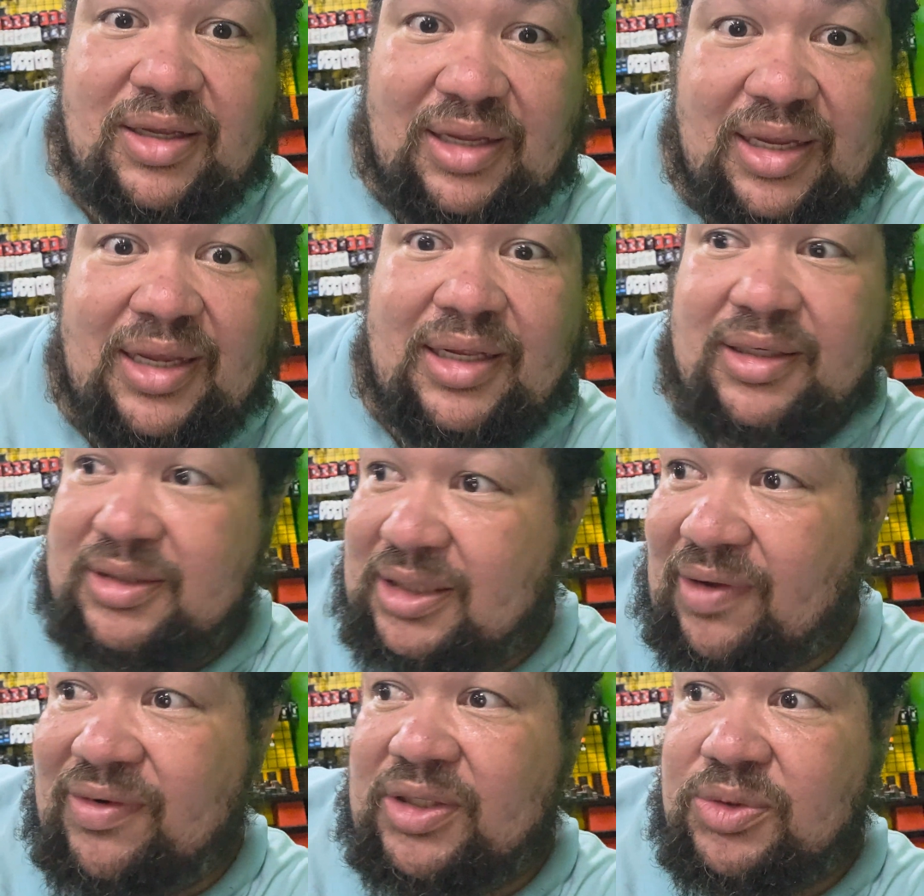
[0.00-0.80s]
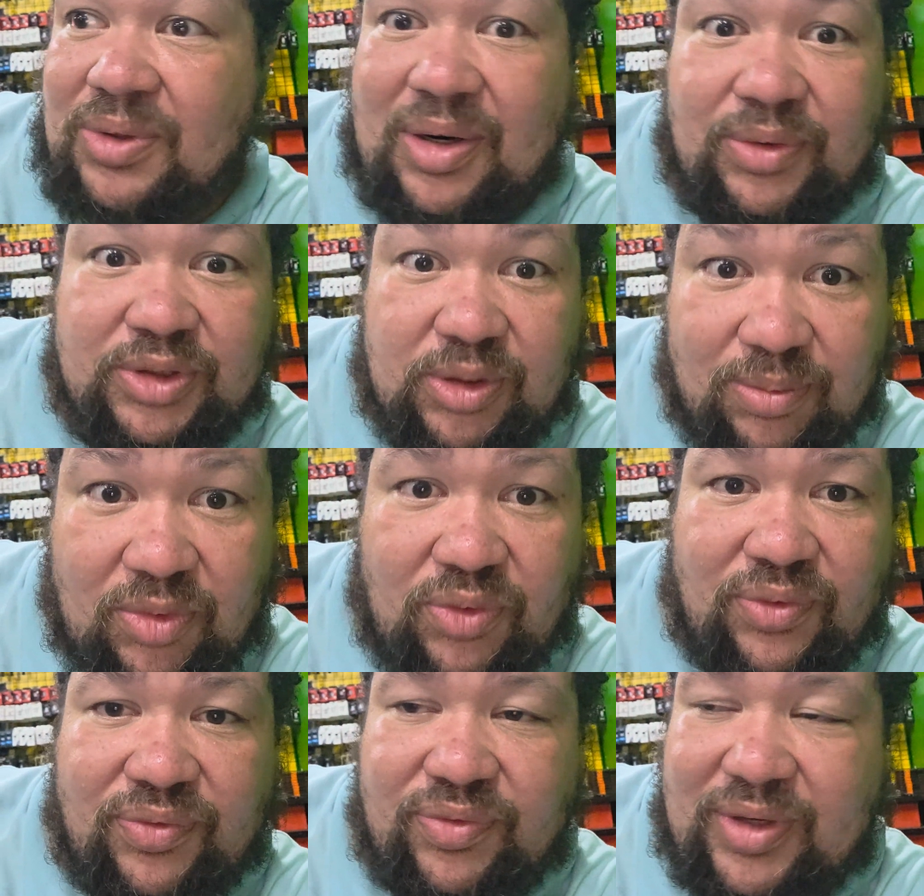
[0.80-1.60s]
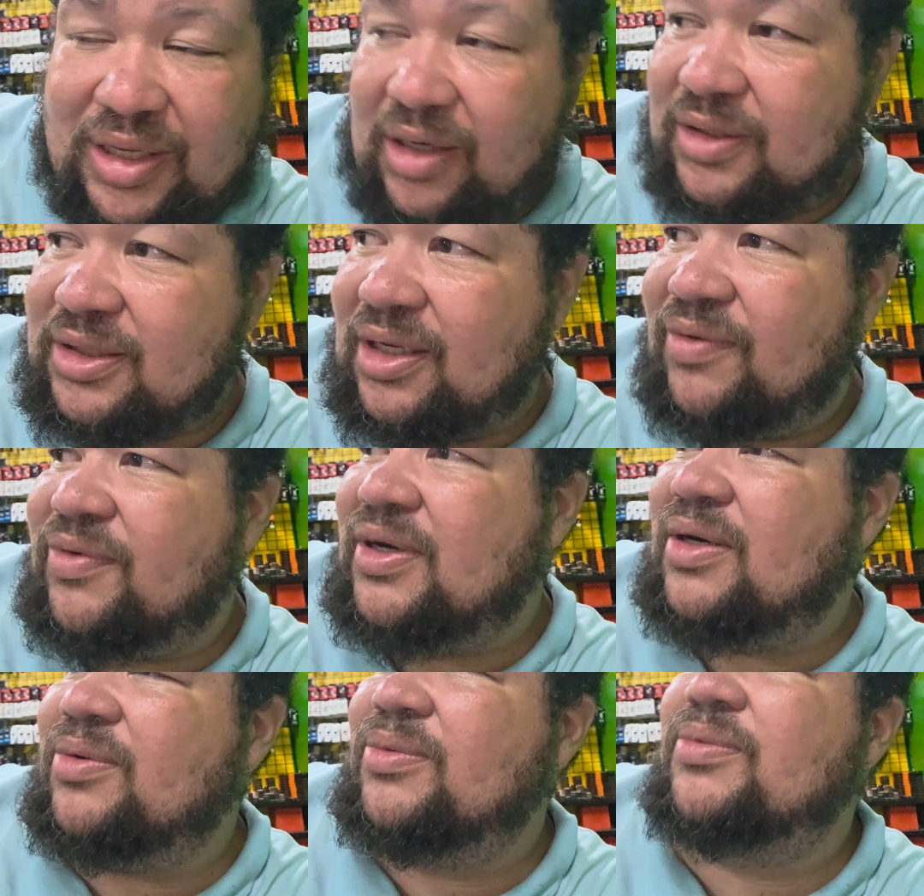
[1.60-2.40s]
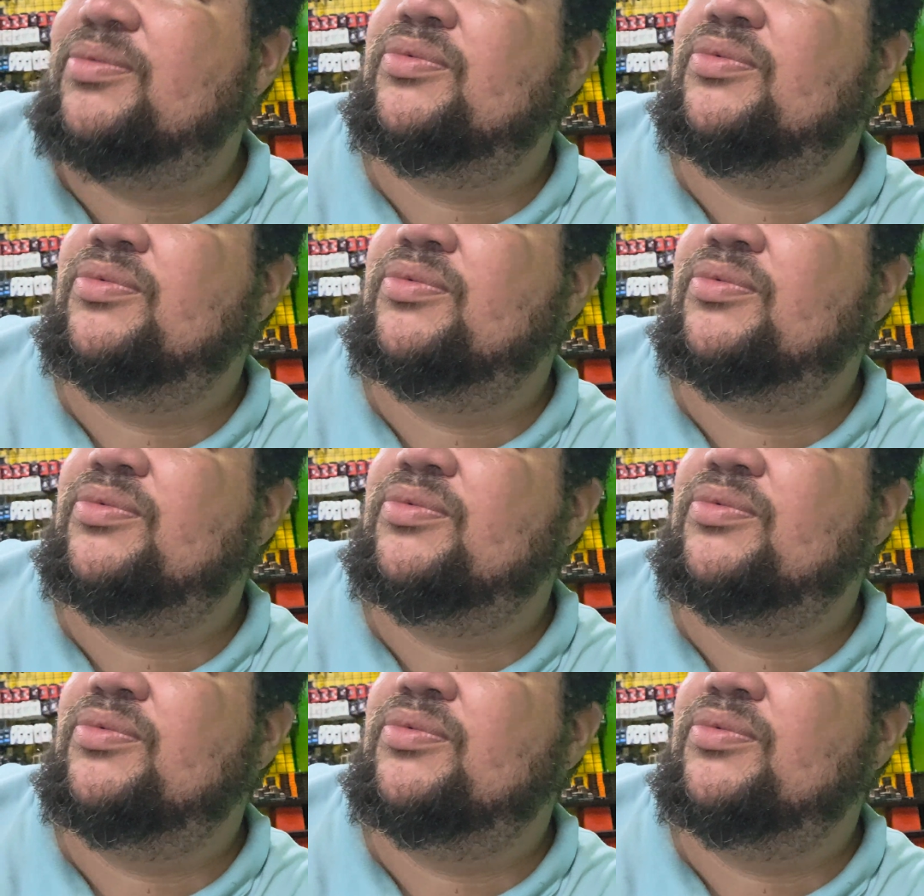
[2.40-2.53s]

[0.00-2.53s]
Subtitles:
And 72 hours to move, get our stuff out.